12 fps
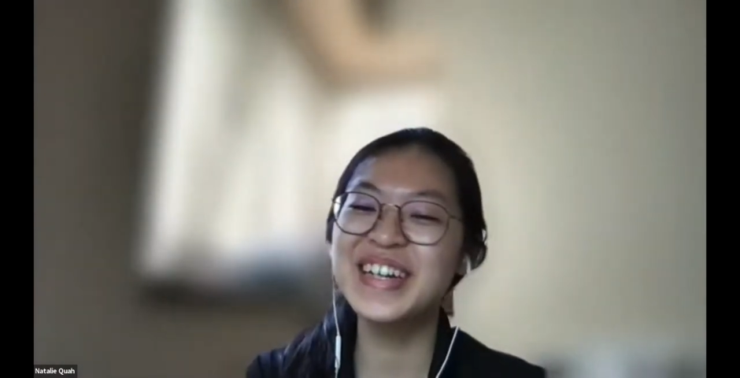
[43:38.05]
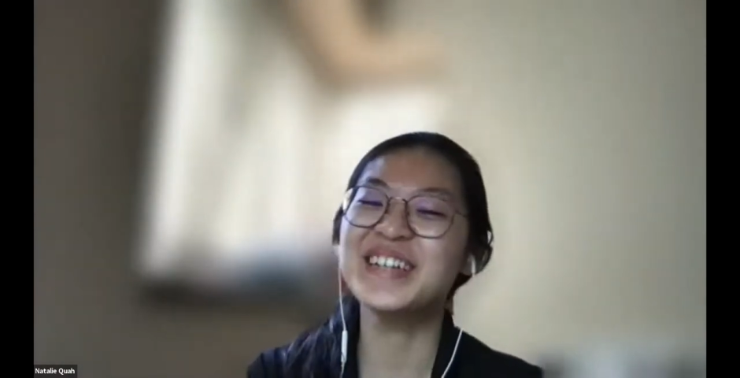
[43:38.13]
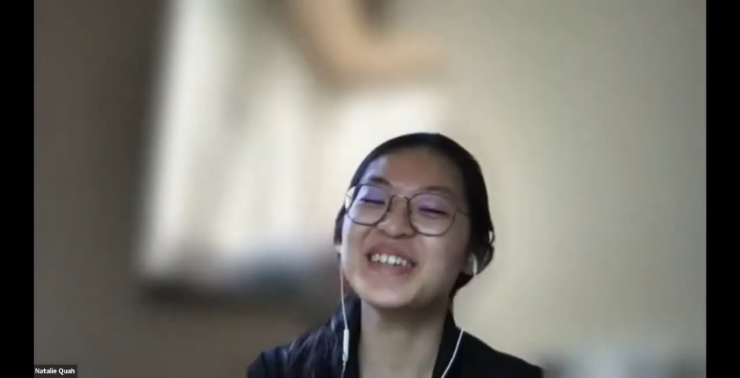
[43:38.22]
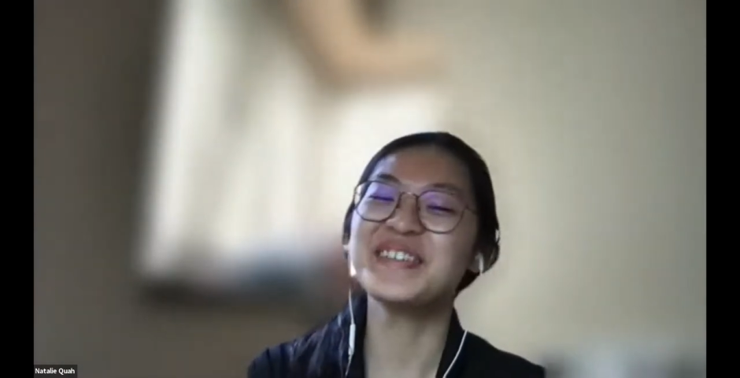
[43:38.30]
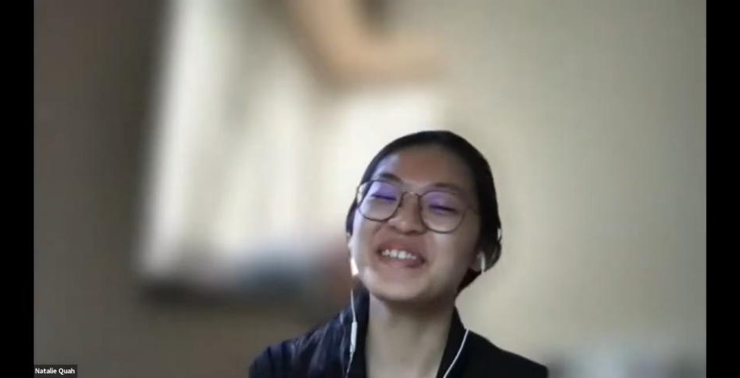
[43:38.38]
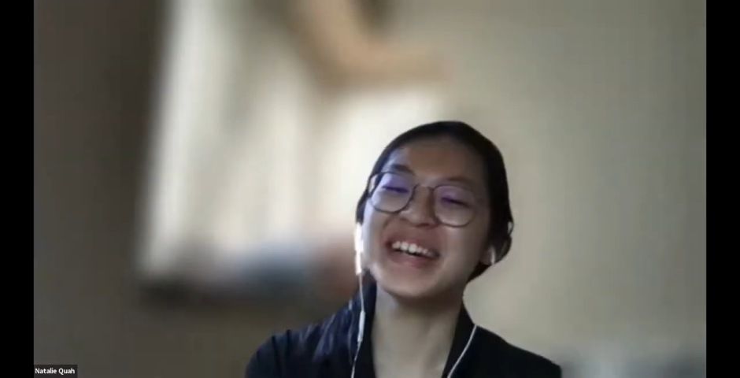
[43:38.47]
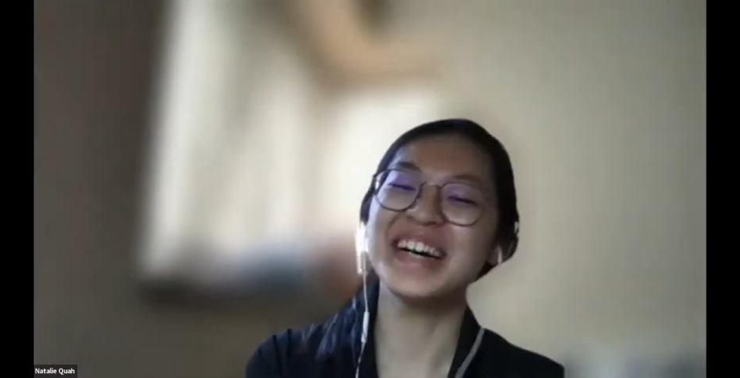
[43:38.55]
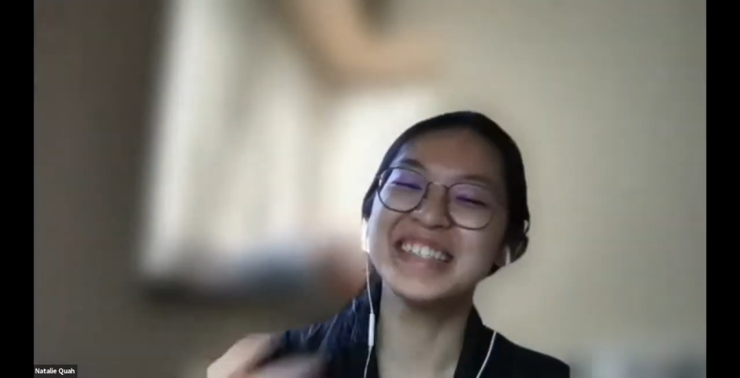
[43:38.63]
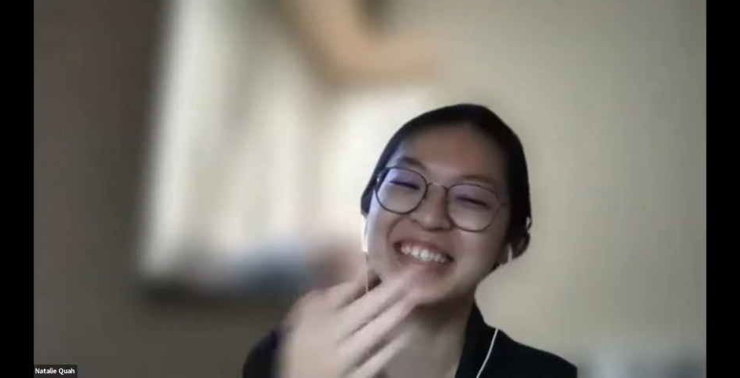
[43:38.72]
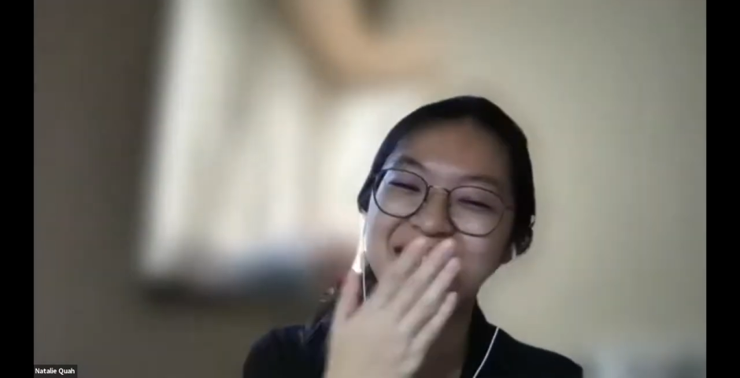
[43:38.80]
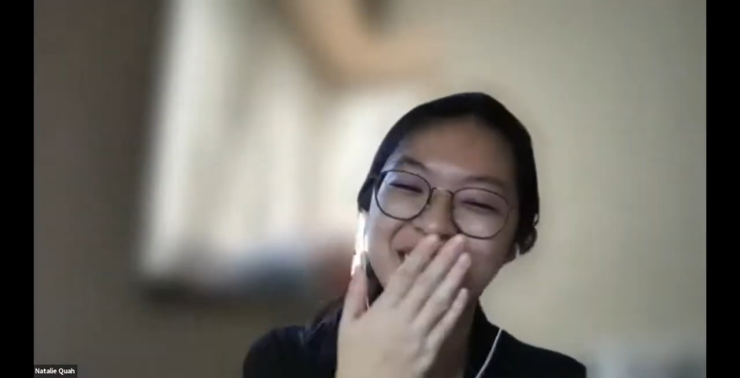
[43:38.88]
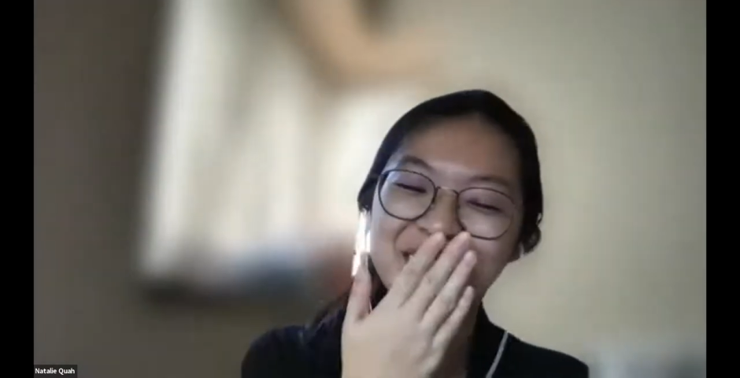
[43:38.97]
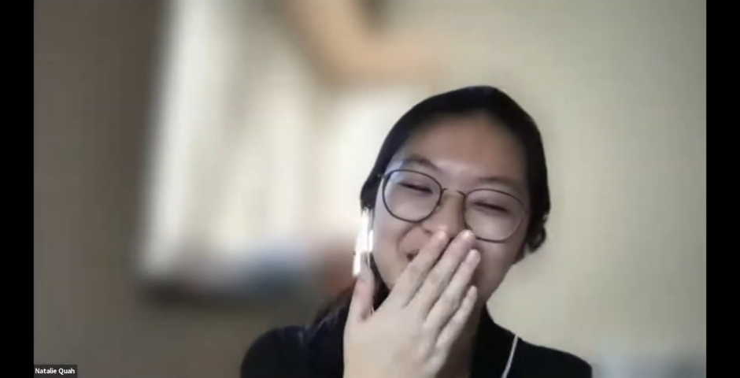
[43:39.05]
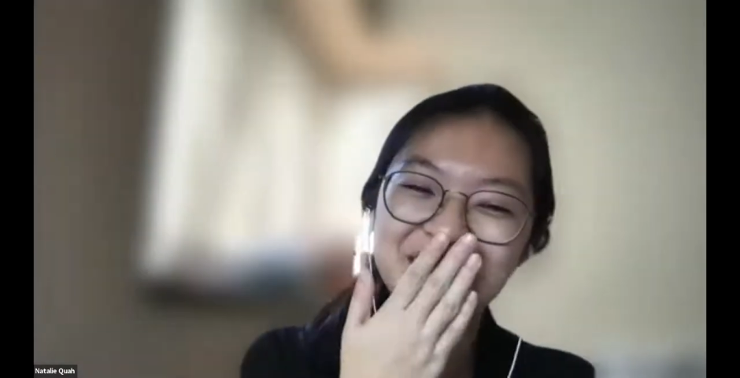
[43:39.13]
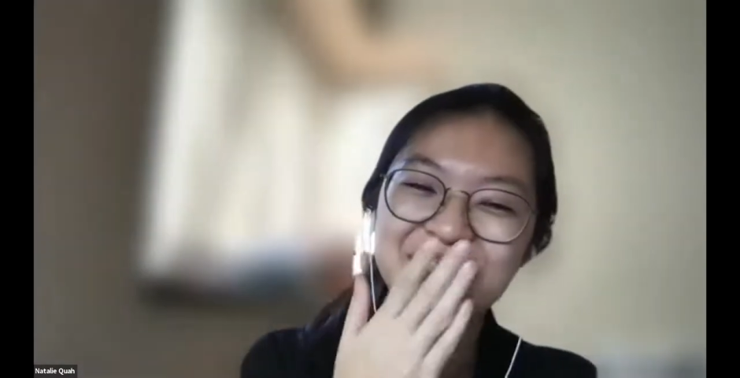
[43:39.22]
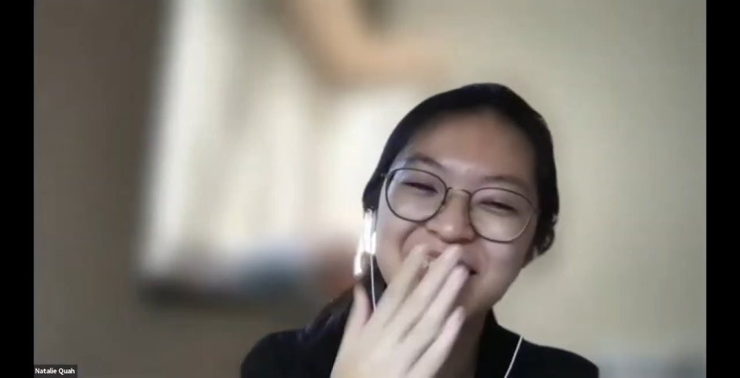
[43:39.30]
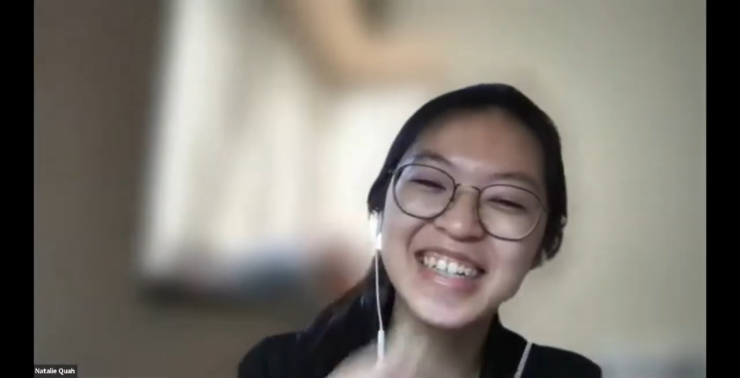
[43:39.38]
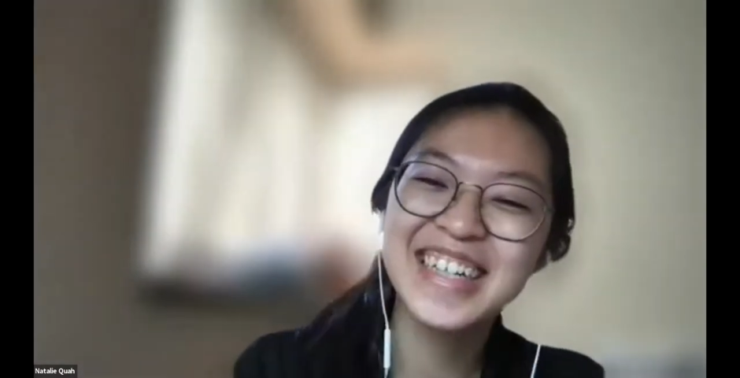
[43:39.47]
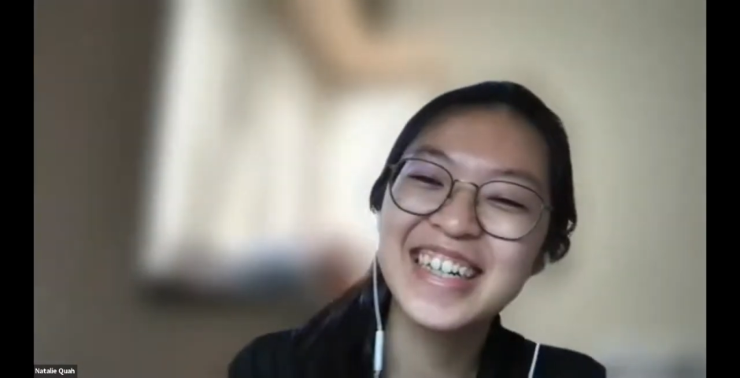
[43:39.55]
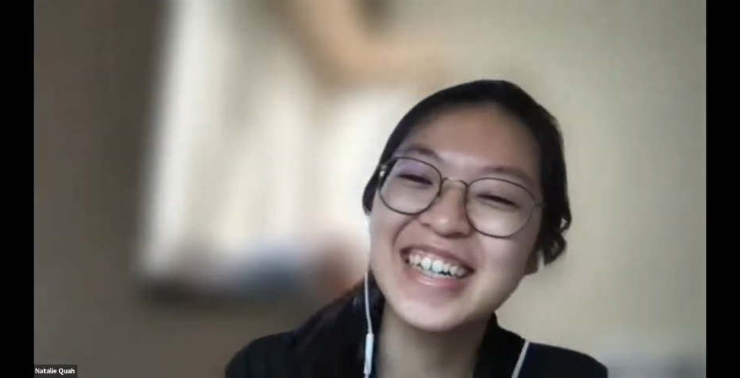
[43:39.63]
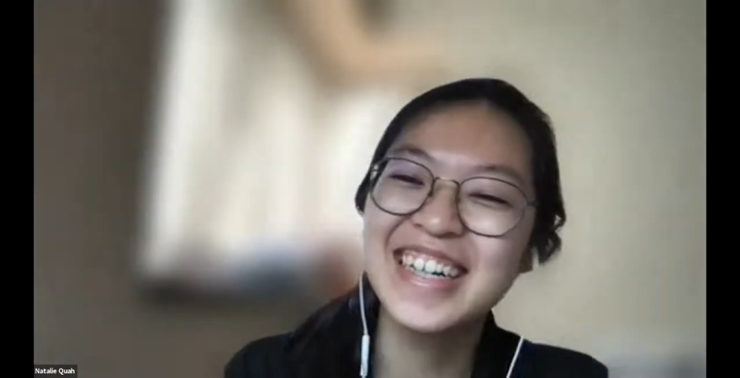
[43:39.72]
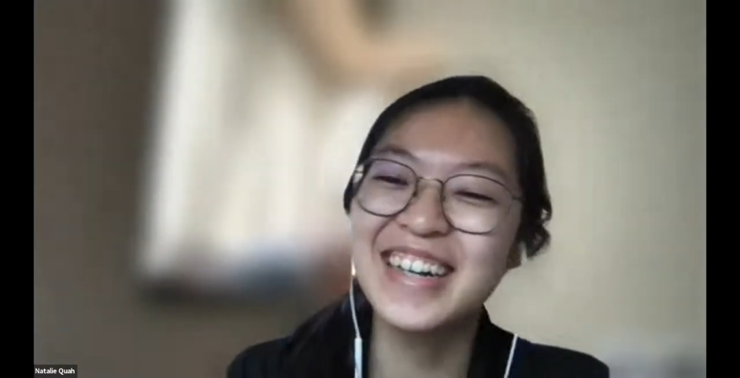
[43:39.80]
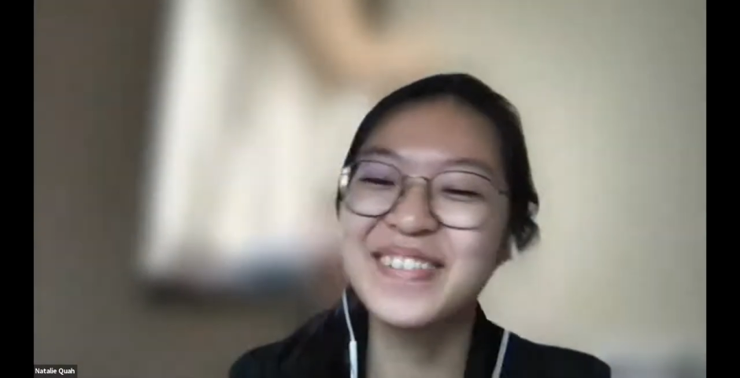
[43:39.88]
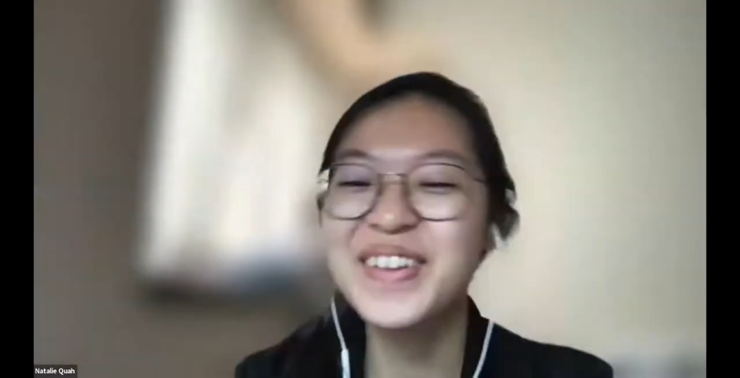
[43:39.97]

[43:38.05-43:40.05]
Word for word: I don't have the answer to. I'm